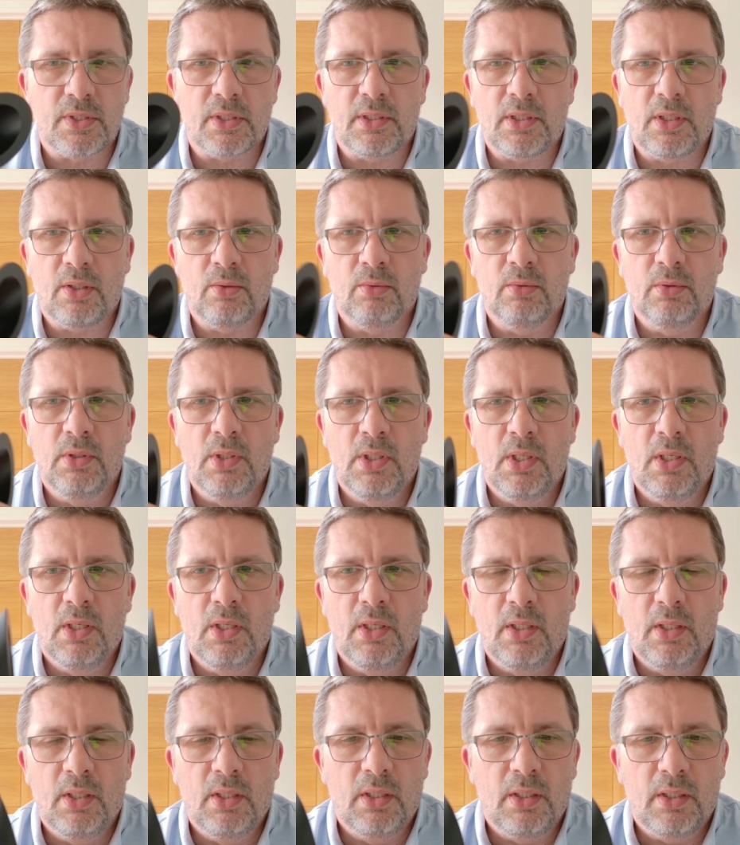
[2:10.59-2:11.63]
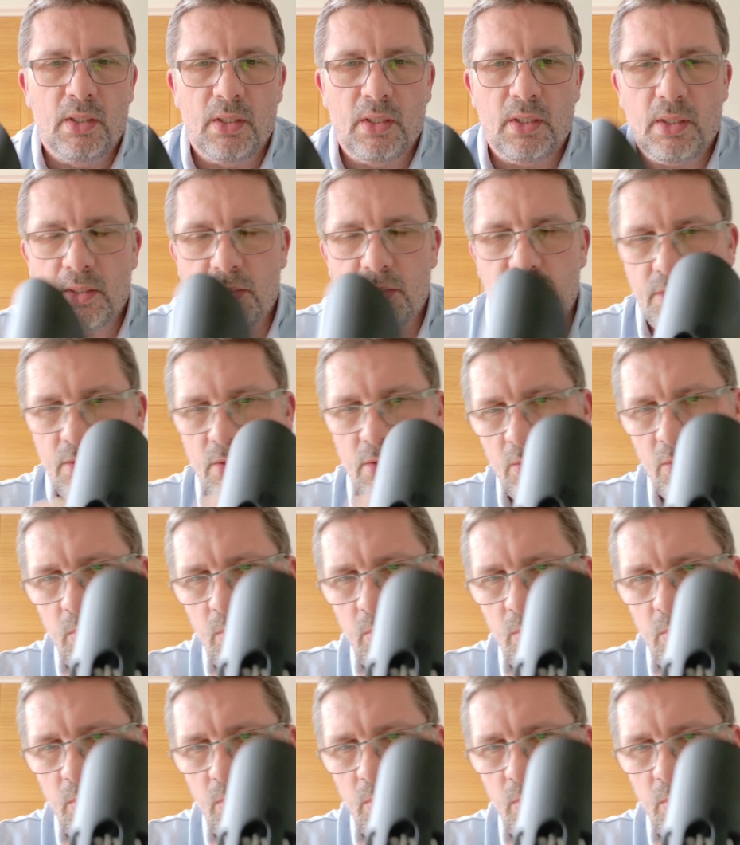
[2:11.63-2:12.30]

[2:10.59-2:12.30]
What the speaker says: Now it's an odd